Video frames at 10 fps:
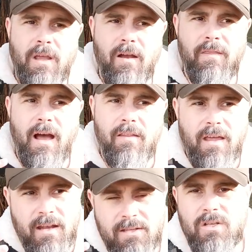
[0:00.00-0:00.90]
and that
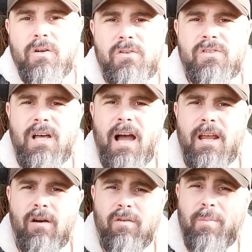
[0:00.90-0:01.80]
then is a good
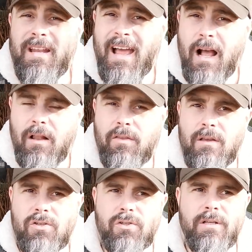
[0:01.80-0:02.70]
sign of it being a healthy
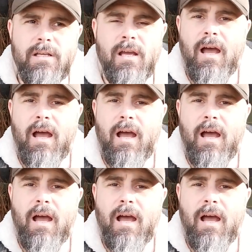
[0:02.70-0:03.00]
tree